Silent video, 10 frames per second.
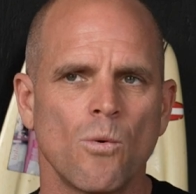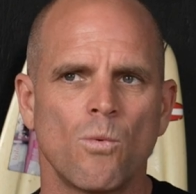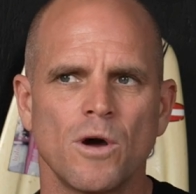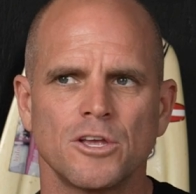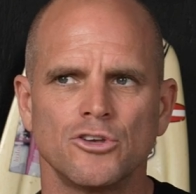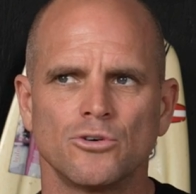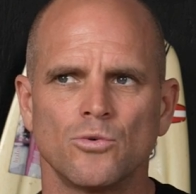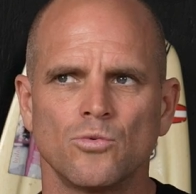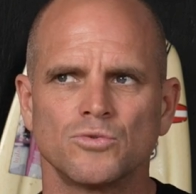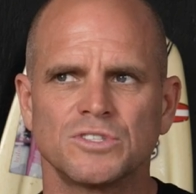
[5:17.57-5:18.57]
what
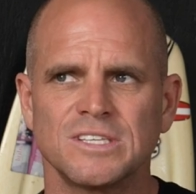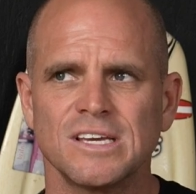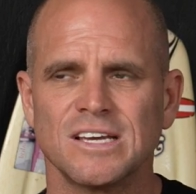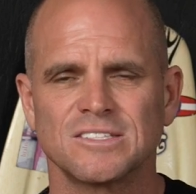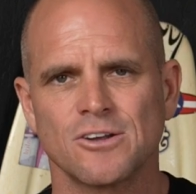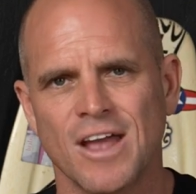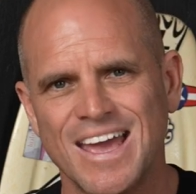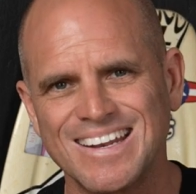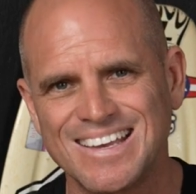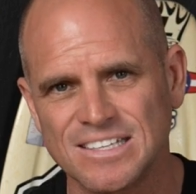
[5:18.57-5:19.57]
you'll see is their
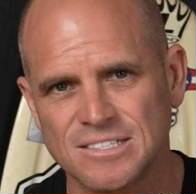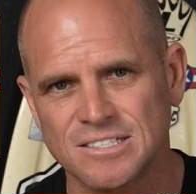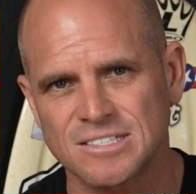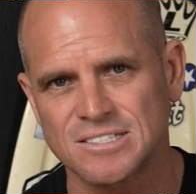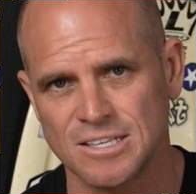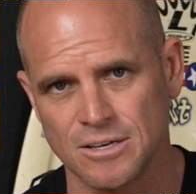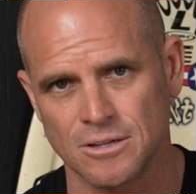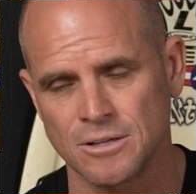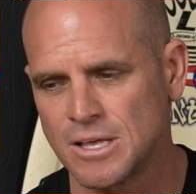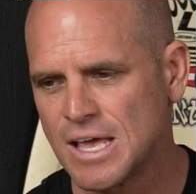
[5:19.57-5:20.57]
head gets
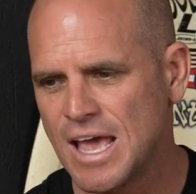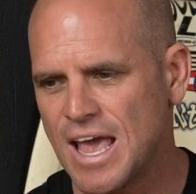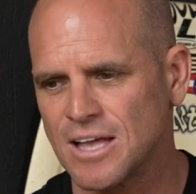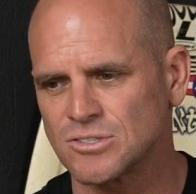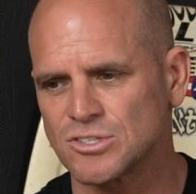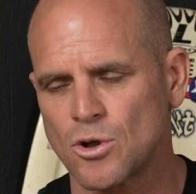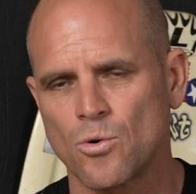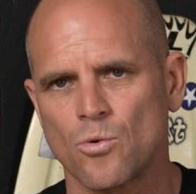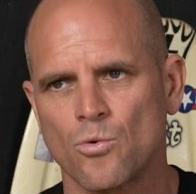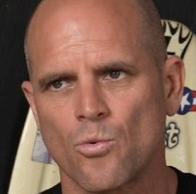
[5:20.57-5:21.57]
still. And
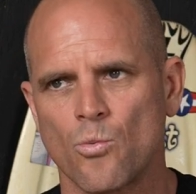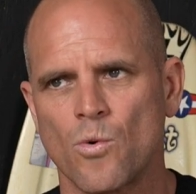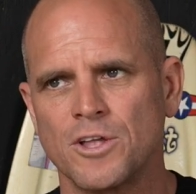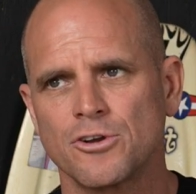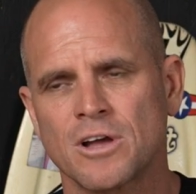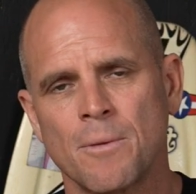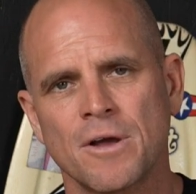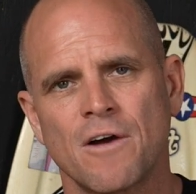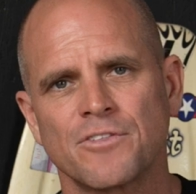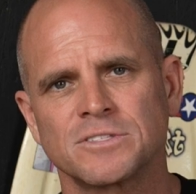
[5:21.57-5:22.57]
so when you're
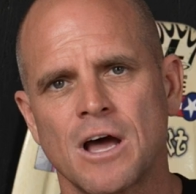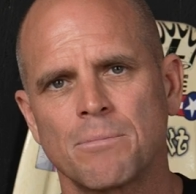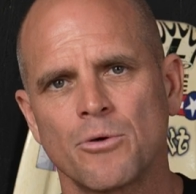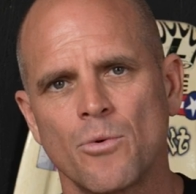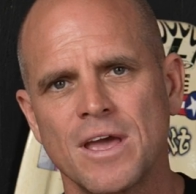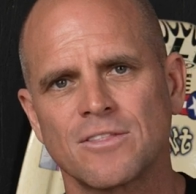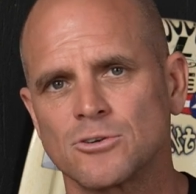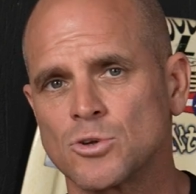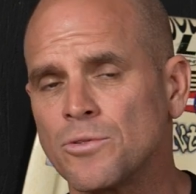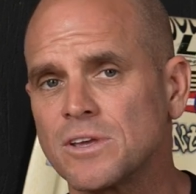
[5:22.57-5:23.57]
coming off the top of the wake,
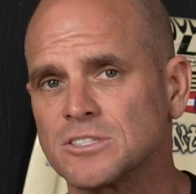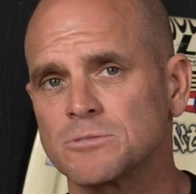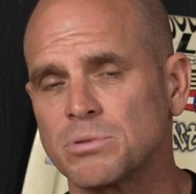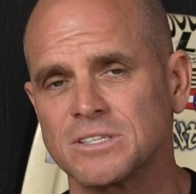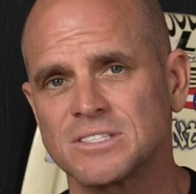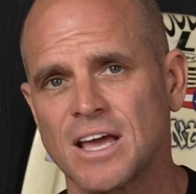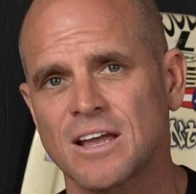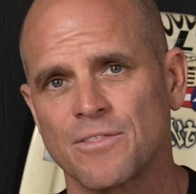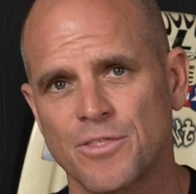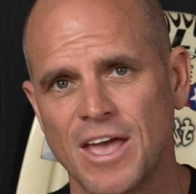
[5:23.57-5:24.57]
there's only a split
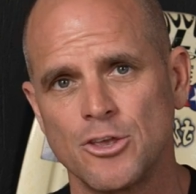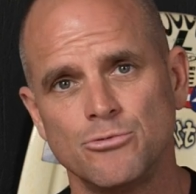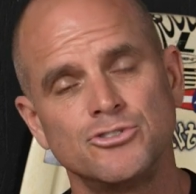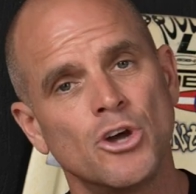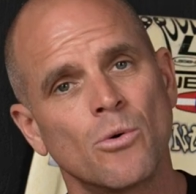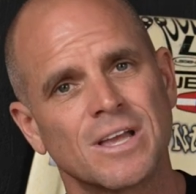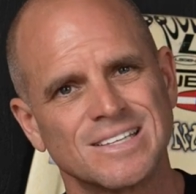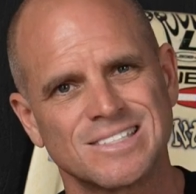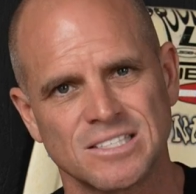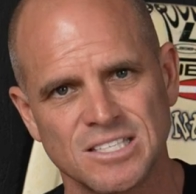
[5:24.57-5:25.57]
second that you don't
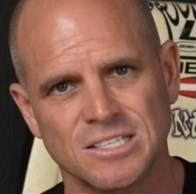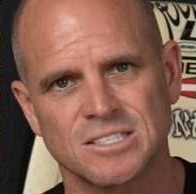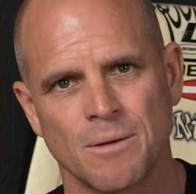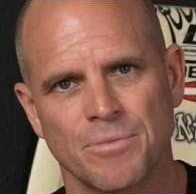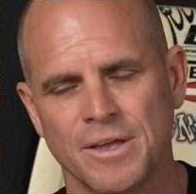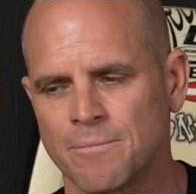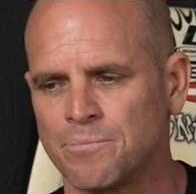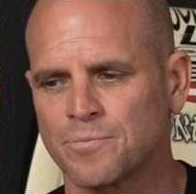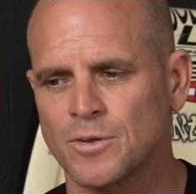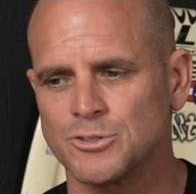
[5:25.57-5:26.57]
get to see something.
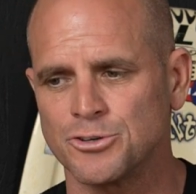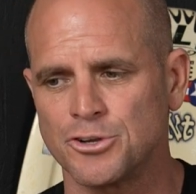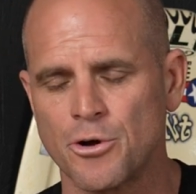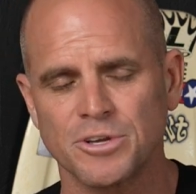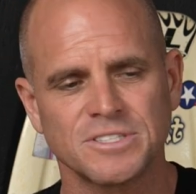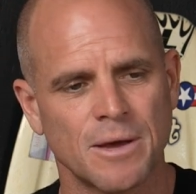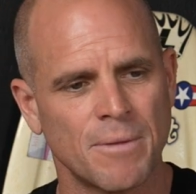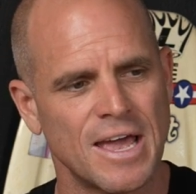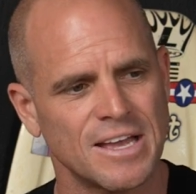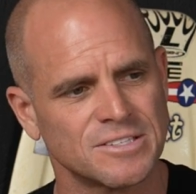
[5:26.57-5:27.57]
So notice that
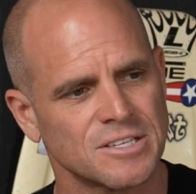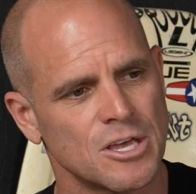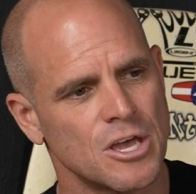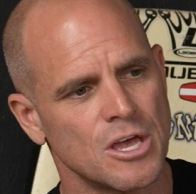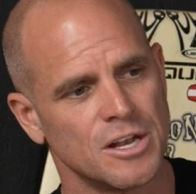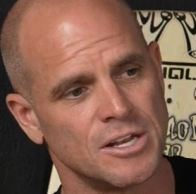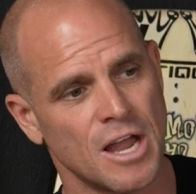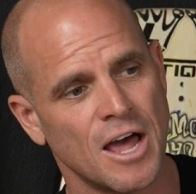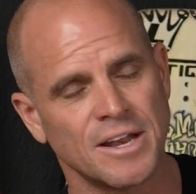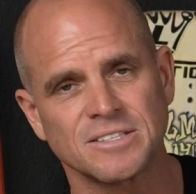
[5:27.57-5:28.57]
my head's
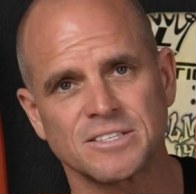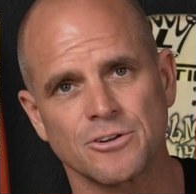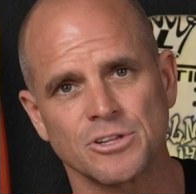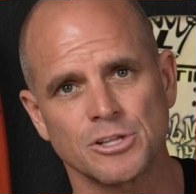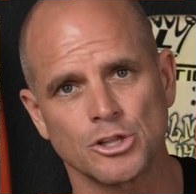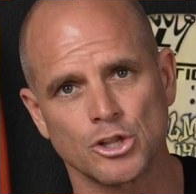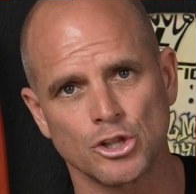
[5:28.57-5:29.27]
not necessarily